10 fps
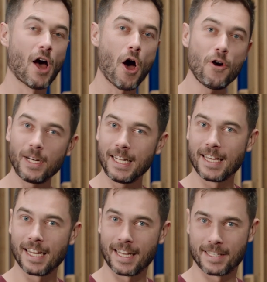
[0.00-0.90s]
only
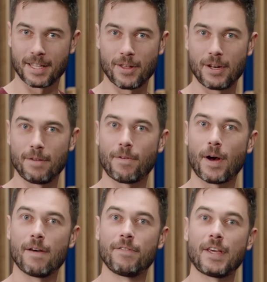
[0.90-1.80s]
the Alexa
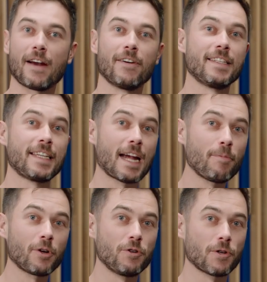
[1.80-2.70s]
35 carries
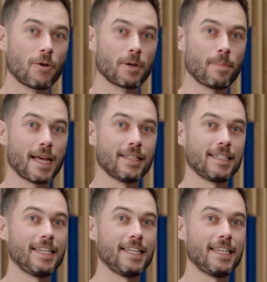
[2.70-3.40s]
camera control commands